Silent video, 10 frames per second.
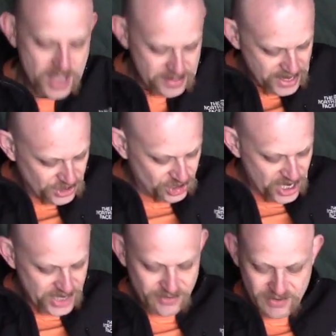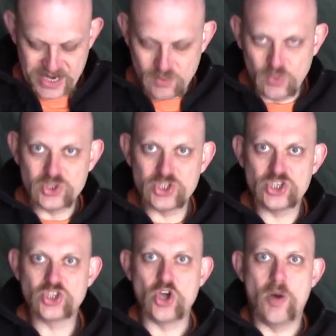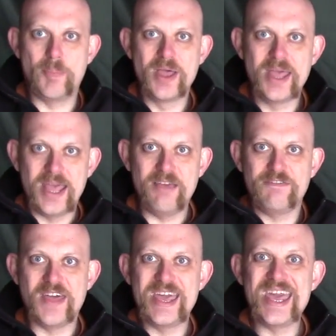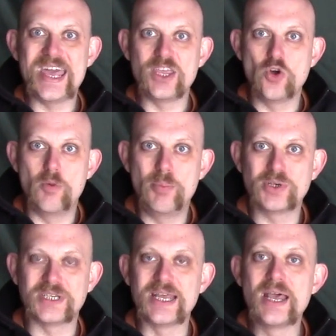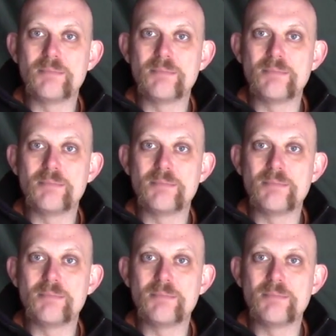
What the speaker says: they generally will stop if they hit your body,